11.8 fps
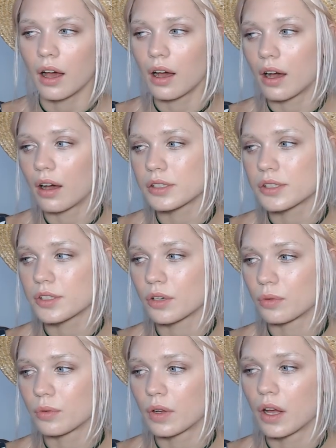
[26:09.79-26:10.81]
Uh,
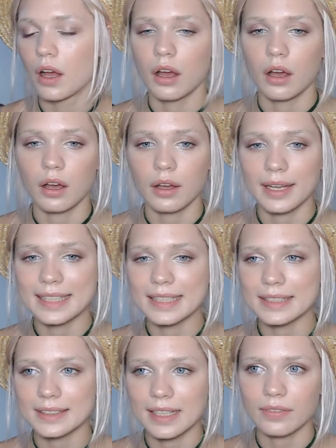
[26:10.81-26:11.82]
so it
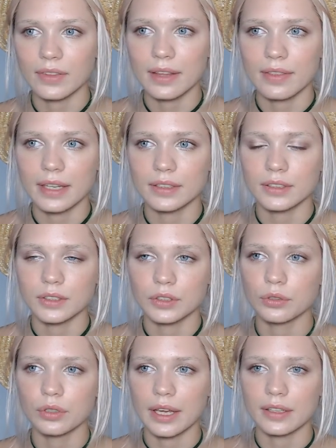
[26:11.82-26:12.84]
is something that
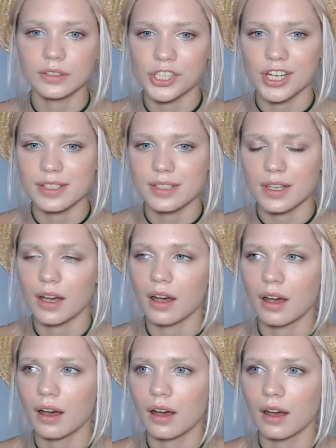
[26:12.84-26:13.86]
you can just
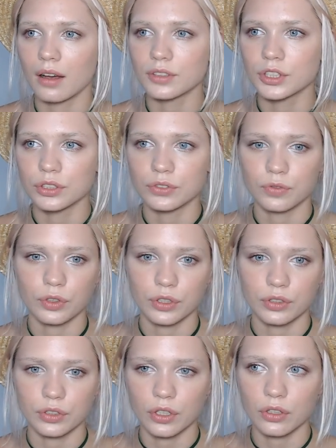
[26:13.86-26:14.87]
uh, choose for
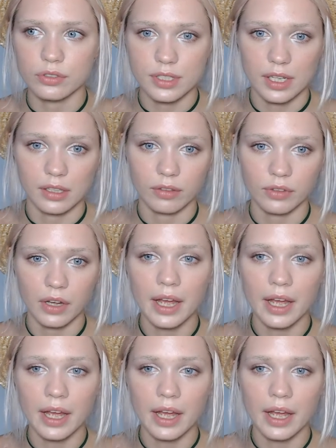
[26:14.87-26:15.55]
yourself.